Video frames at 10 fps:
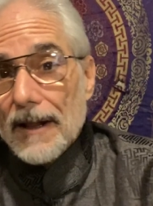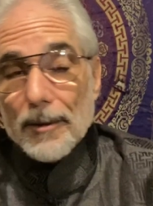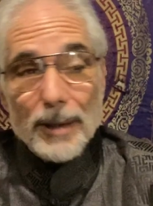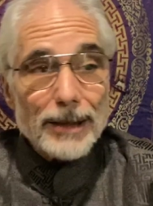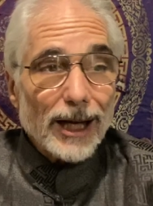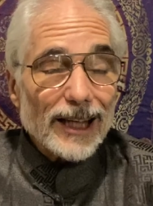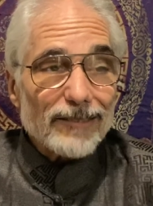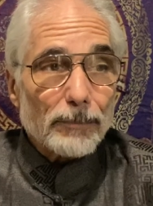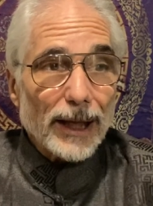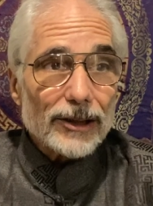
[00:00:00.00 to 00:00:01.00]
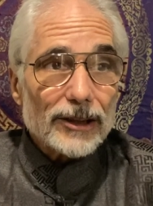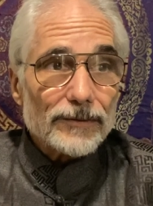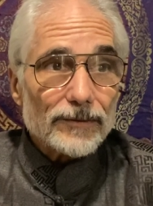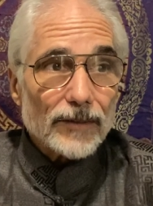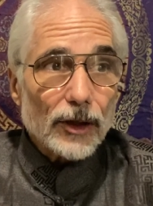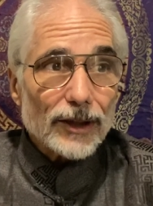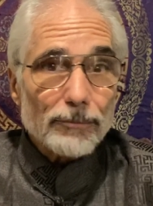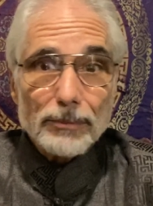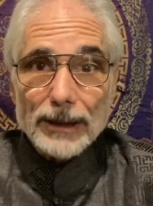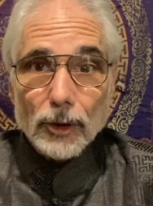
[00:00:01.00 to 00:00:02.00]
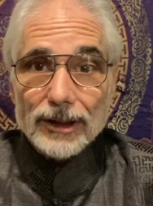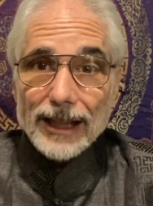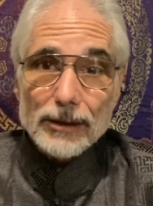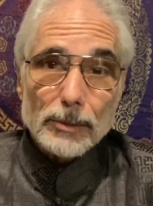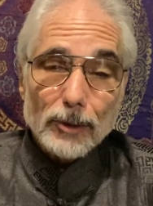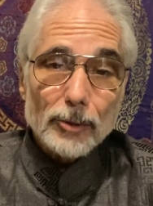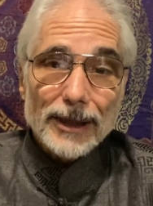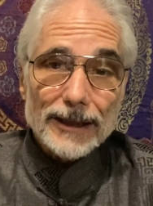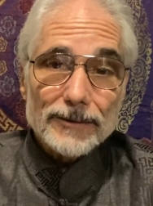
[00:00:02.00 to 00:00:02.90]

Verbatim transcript: made my life better, given me more time to promote myself